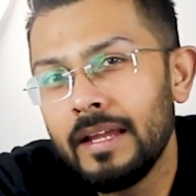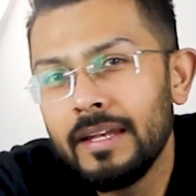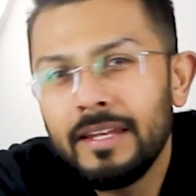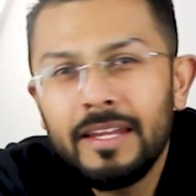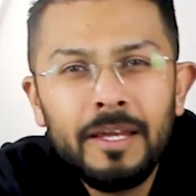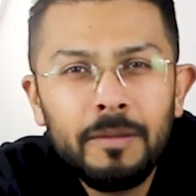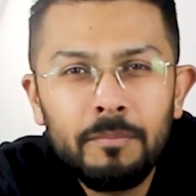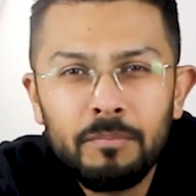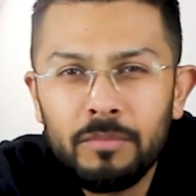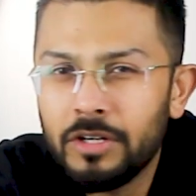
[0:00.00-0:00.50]

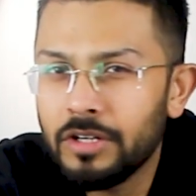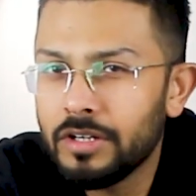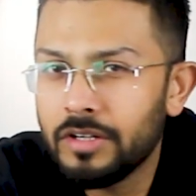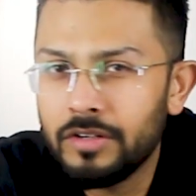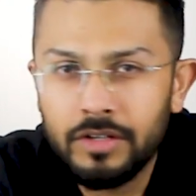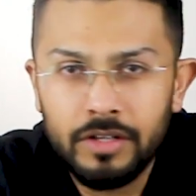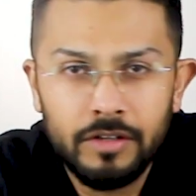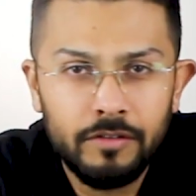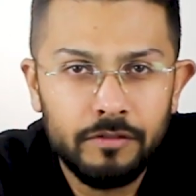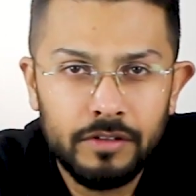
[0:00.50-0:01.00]
Take
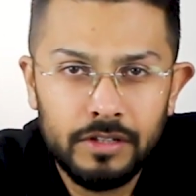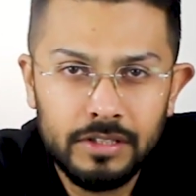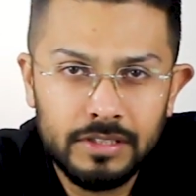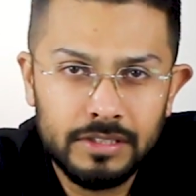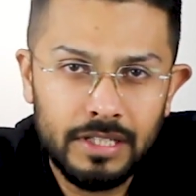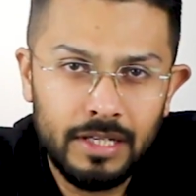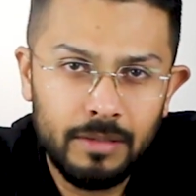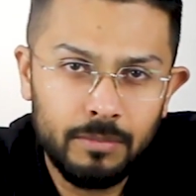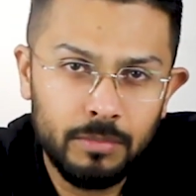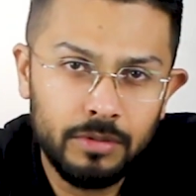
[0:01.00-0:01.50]
mercury, for
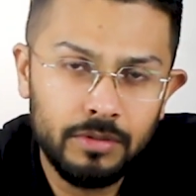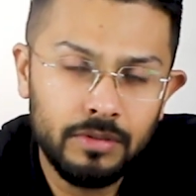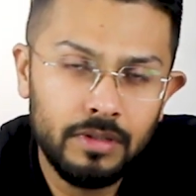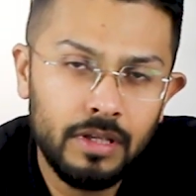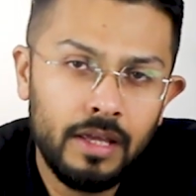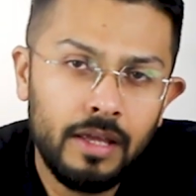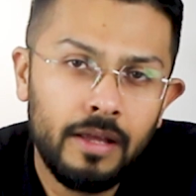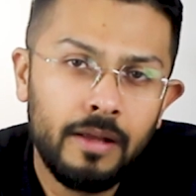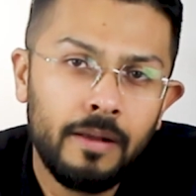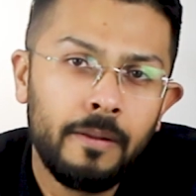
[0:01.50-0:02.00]
example.
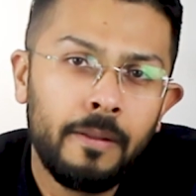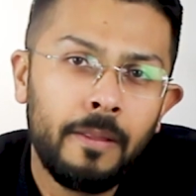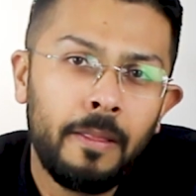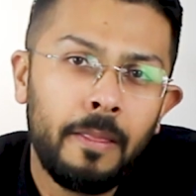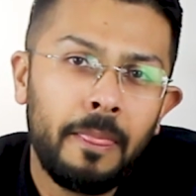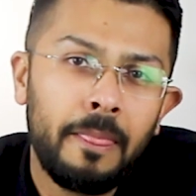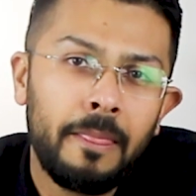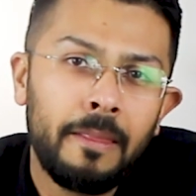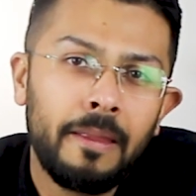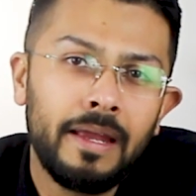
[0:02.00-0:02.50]

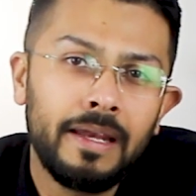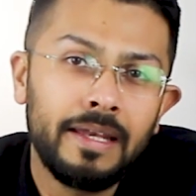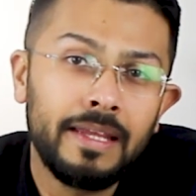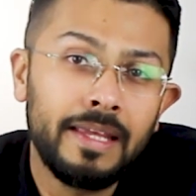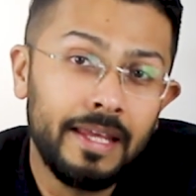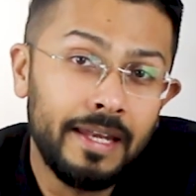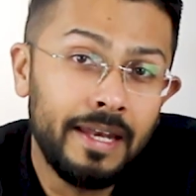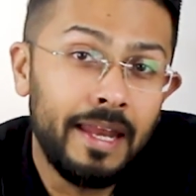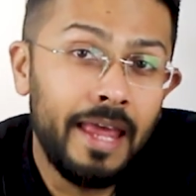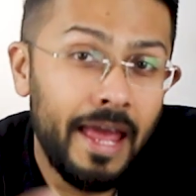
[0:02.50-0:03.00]
It
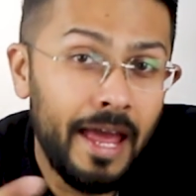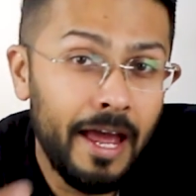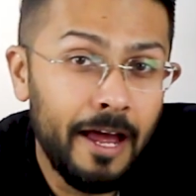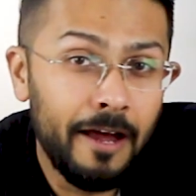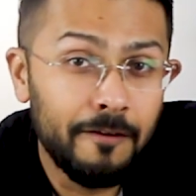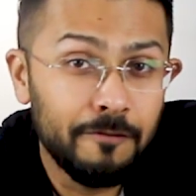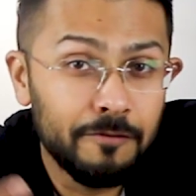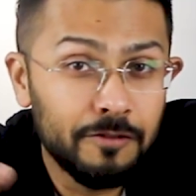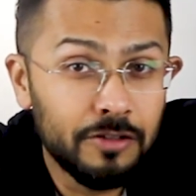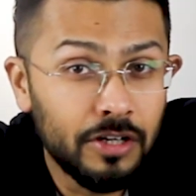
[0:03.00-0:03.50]
can
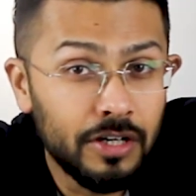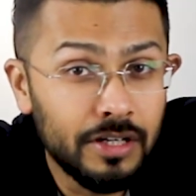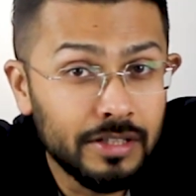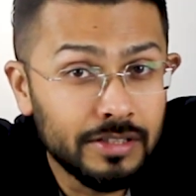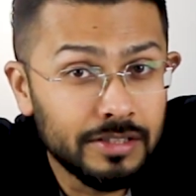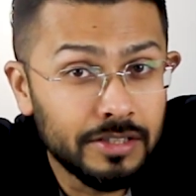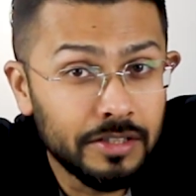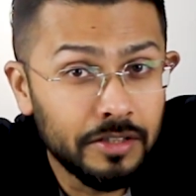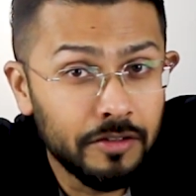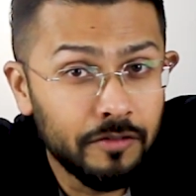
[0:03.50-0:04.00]
have
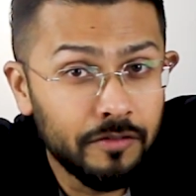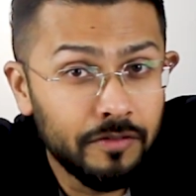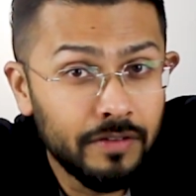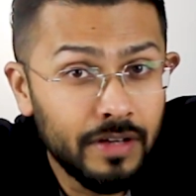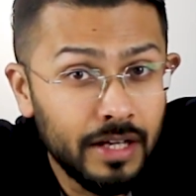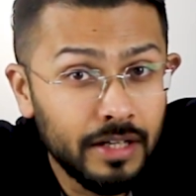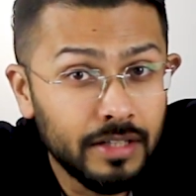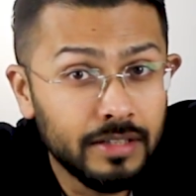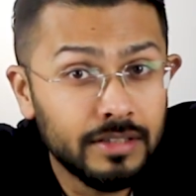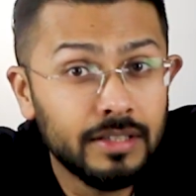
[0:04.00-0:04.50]
toxic
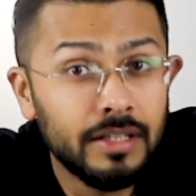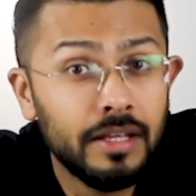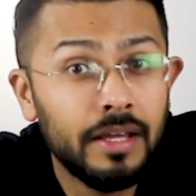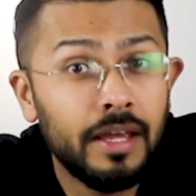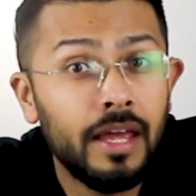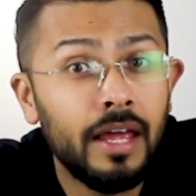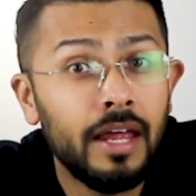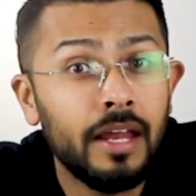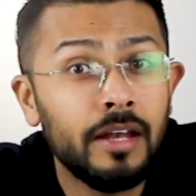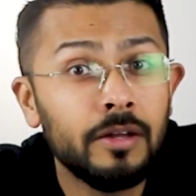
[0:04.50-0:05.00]
effects,
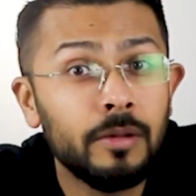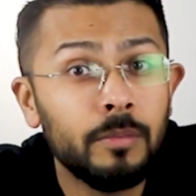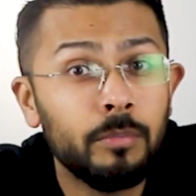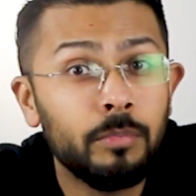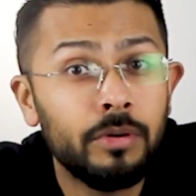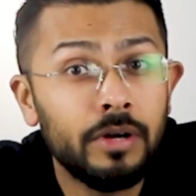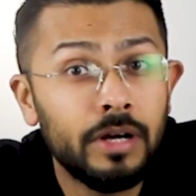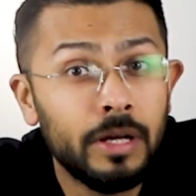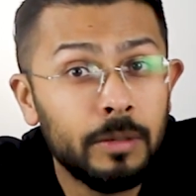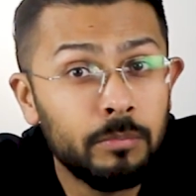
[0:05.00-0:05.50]
and the
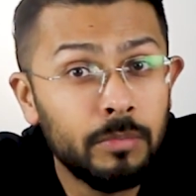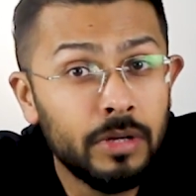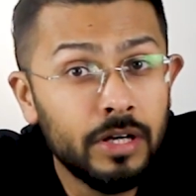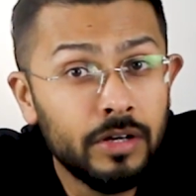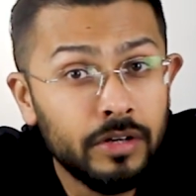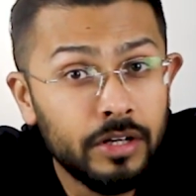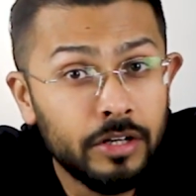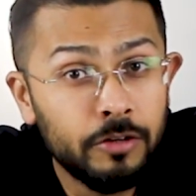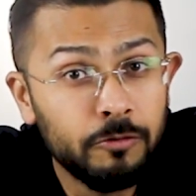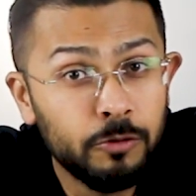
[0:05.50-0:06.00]

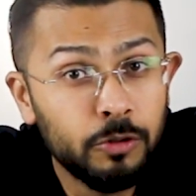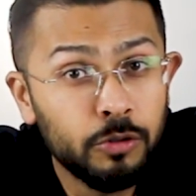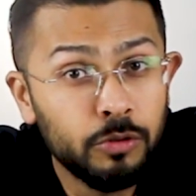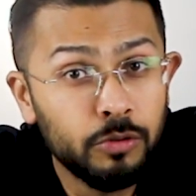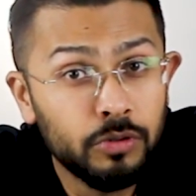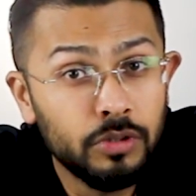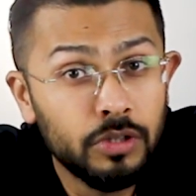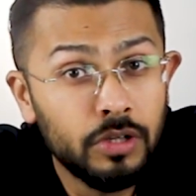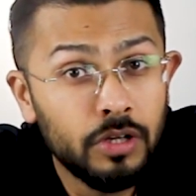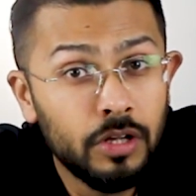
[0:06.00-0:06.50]
primary
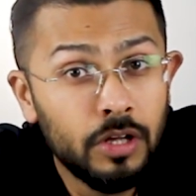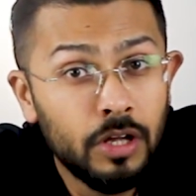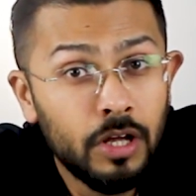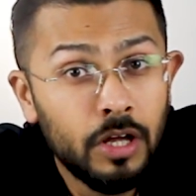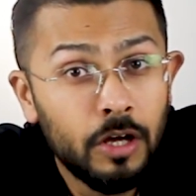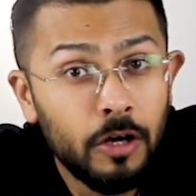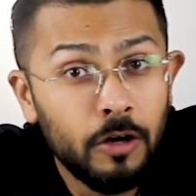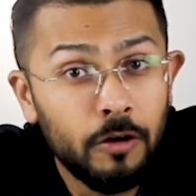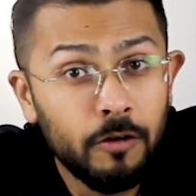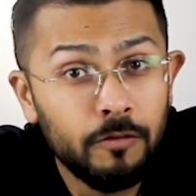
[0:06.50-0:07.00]
route
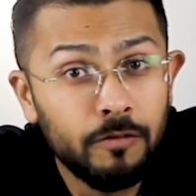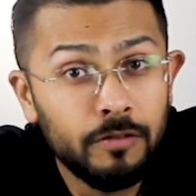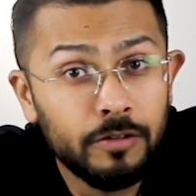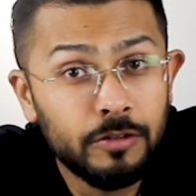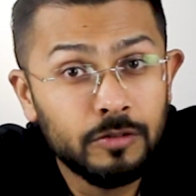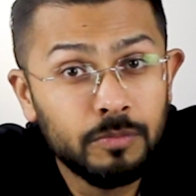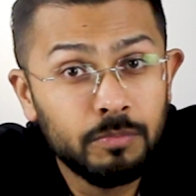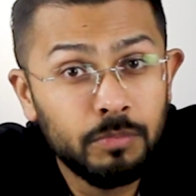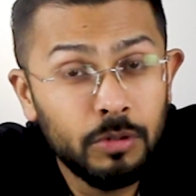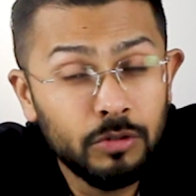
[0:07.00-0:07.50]
of
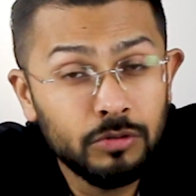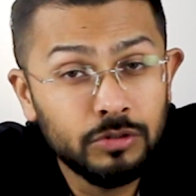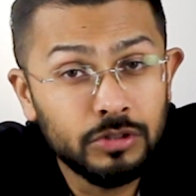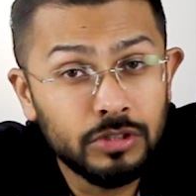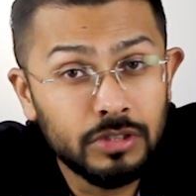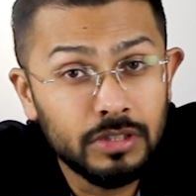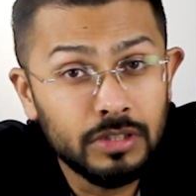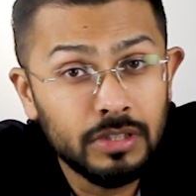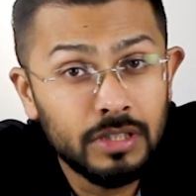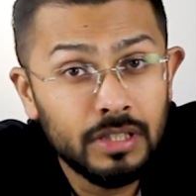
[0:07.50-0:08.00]

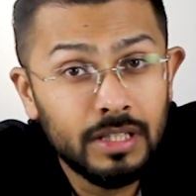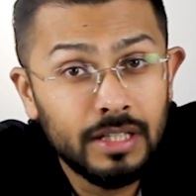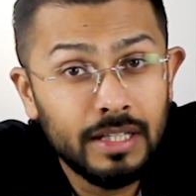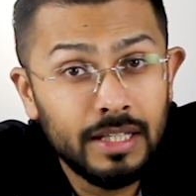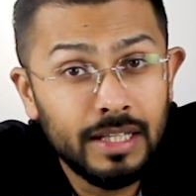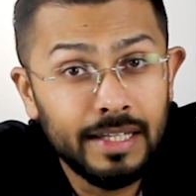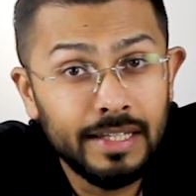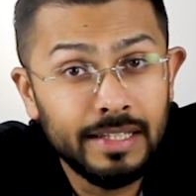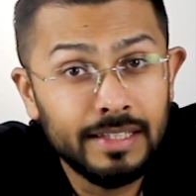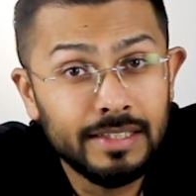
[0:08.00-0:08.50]
exposure
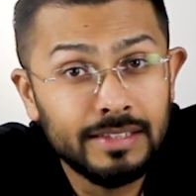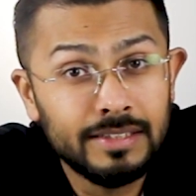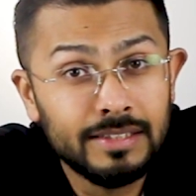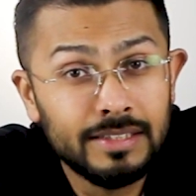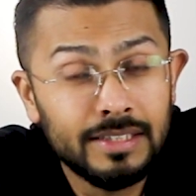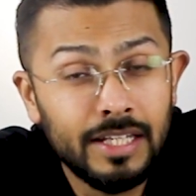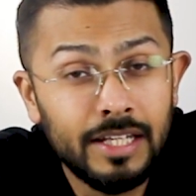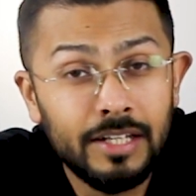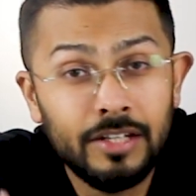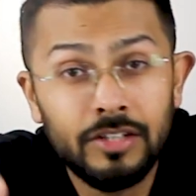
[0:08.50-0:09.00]

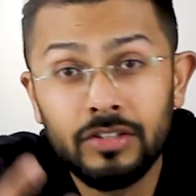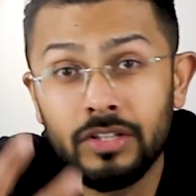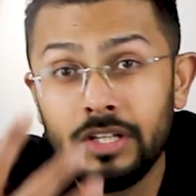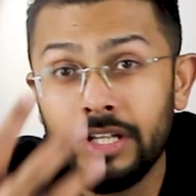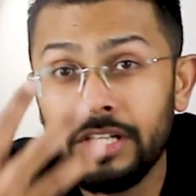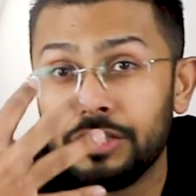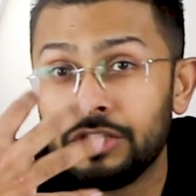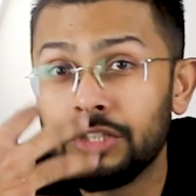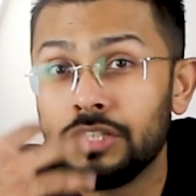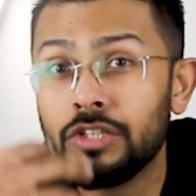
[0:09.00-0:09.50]
is
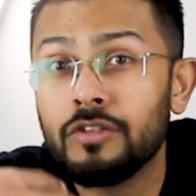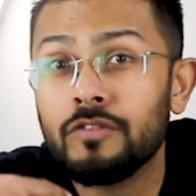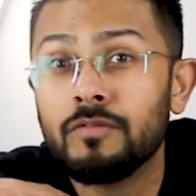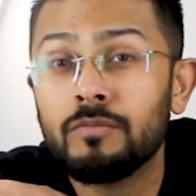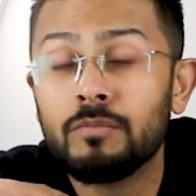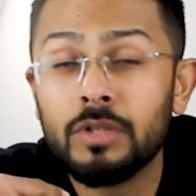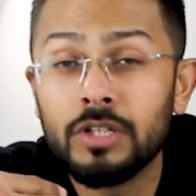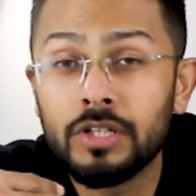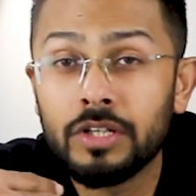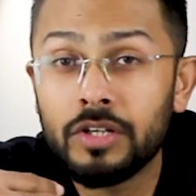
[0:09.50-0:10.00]
inhalation of
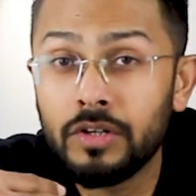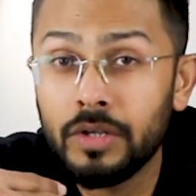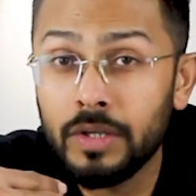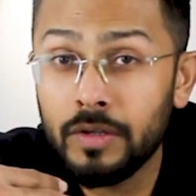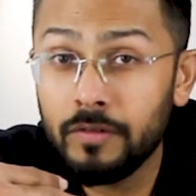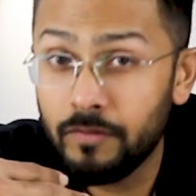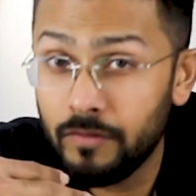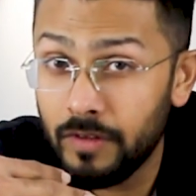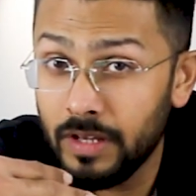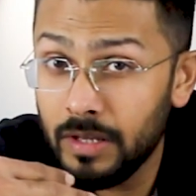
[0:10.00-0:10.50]

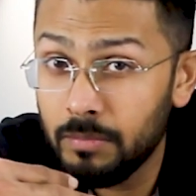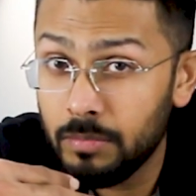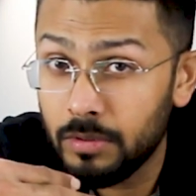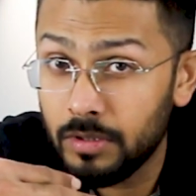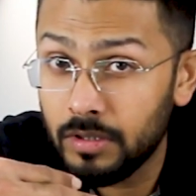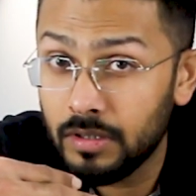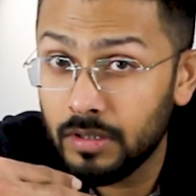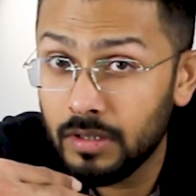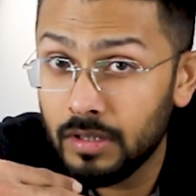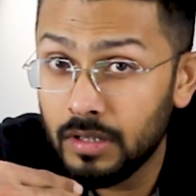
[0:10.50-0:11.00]
mercury
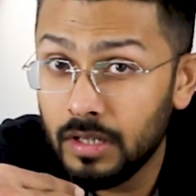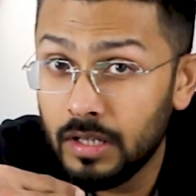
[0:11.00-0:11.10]
vapor.